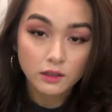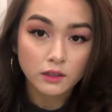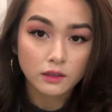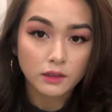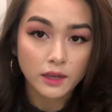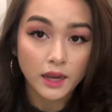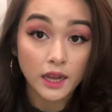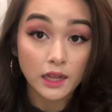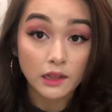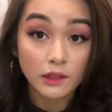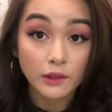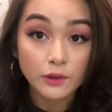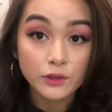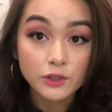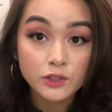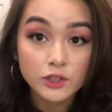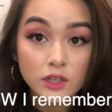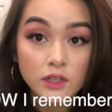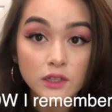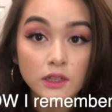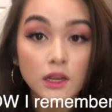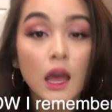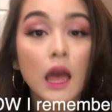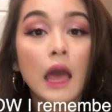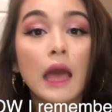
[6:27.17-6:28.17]
Hand
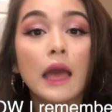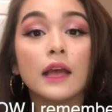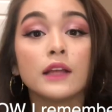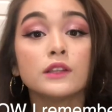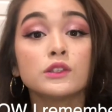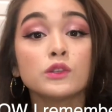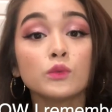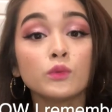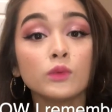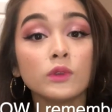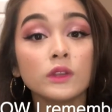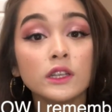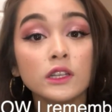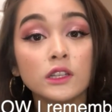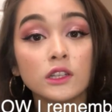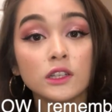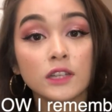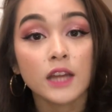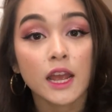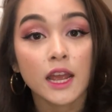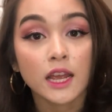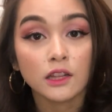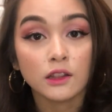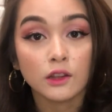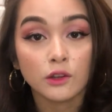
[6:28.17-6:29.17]
lotion. It's a really good
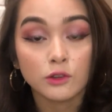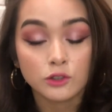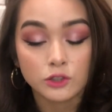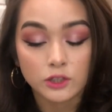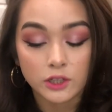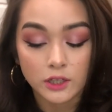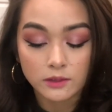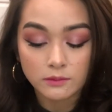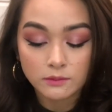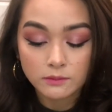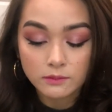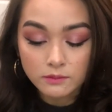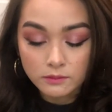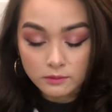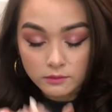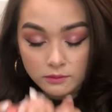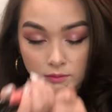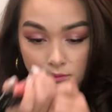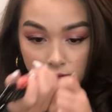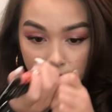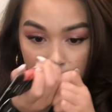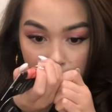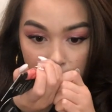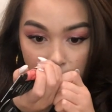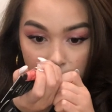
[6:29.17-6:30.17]
hand lotion.
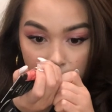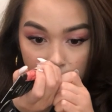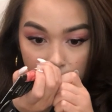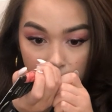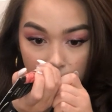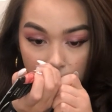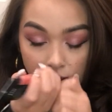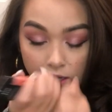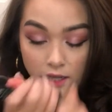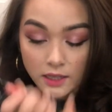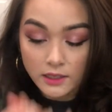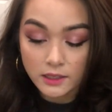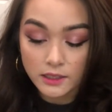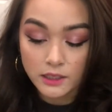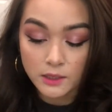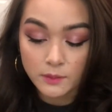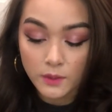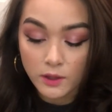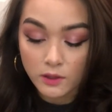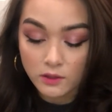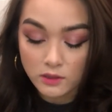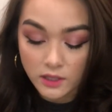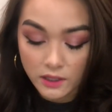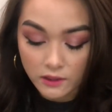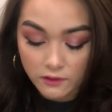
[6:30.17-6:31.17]
And it
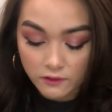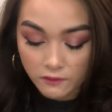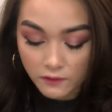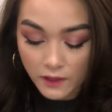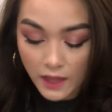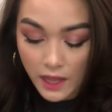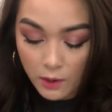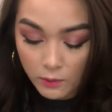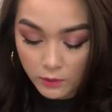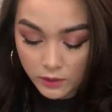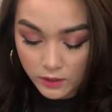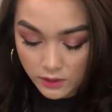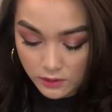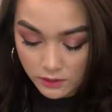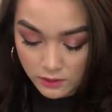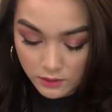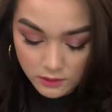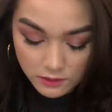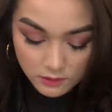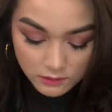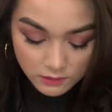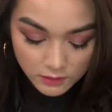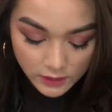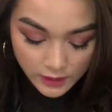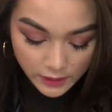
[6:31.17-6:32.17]
smells like
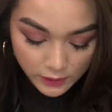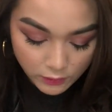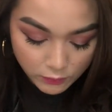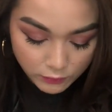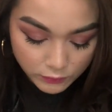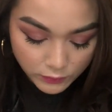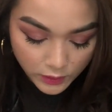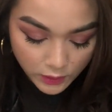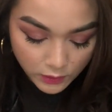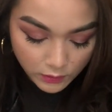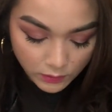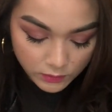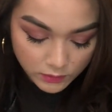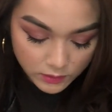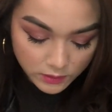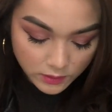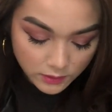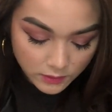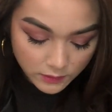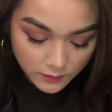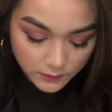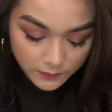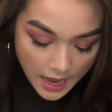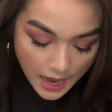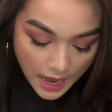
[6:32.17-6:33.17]
flowers, like a rose.
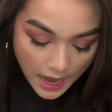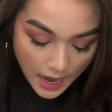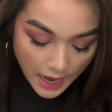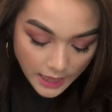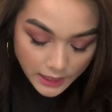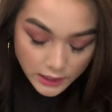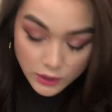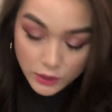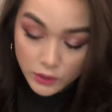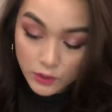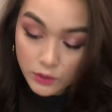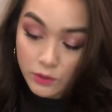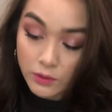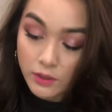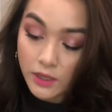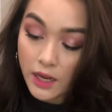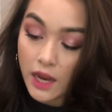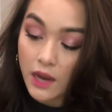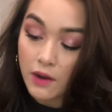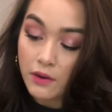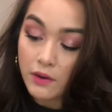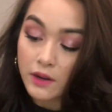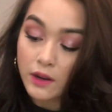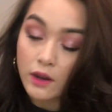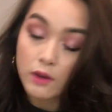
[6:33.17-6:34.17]
I do
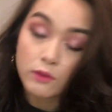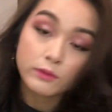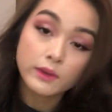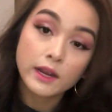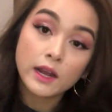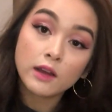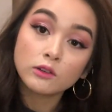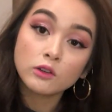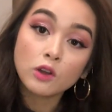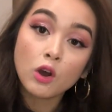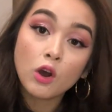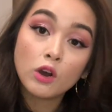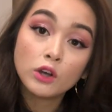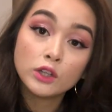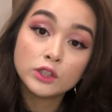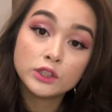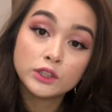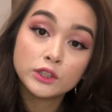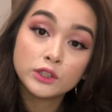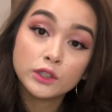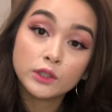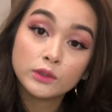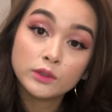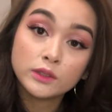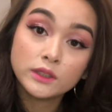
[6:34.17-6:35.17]
carry around
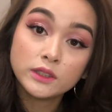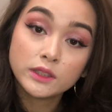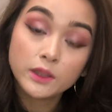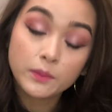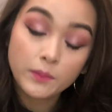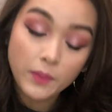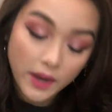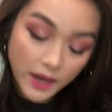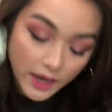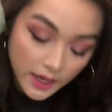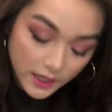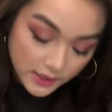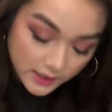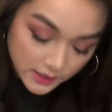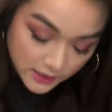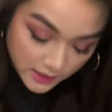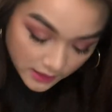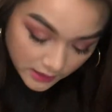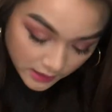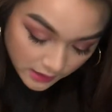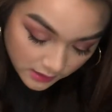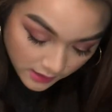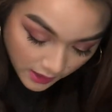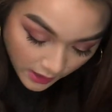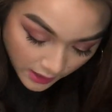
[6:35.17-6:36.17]
also some hand
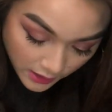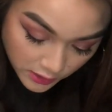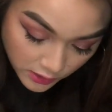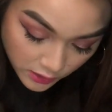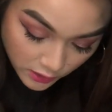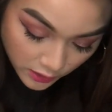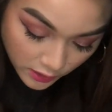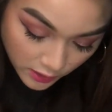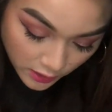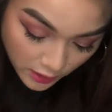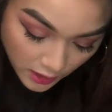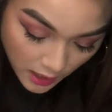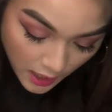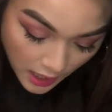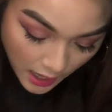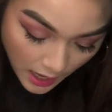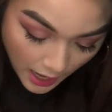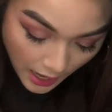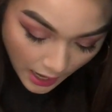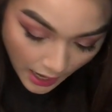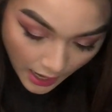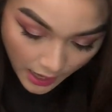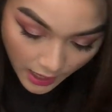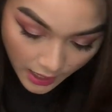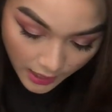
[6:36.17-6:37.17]
sanitizer.
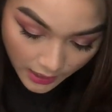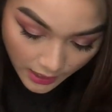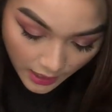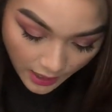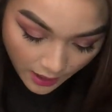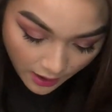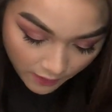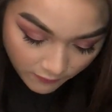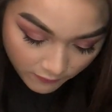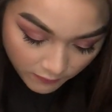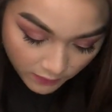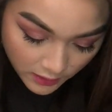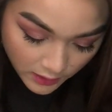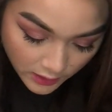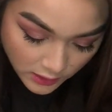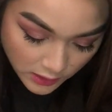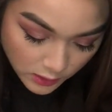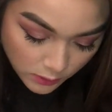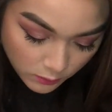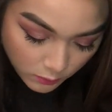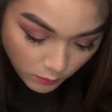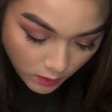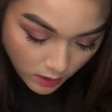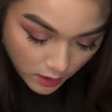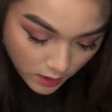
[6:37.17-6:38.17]
I have this
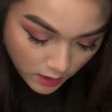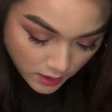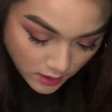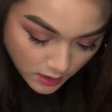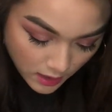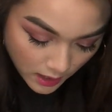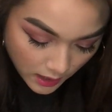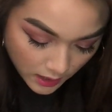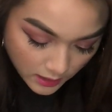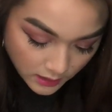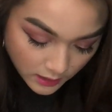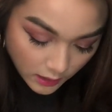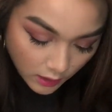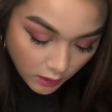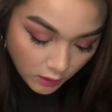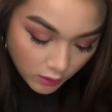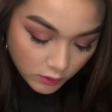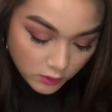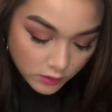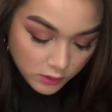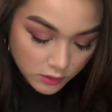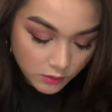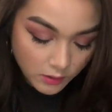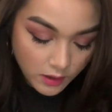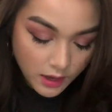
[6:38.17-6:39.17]
one, and I
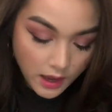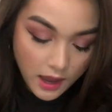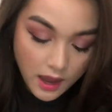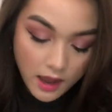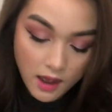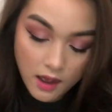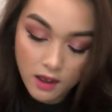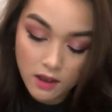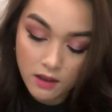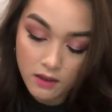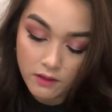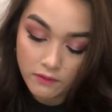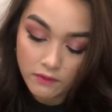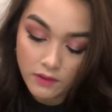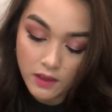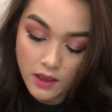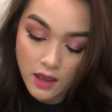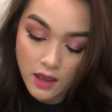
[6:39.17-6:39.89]
also have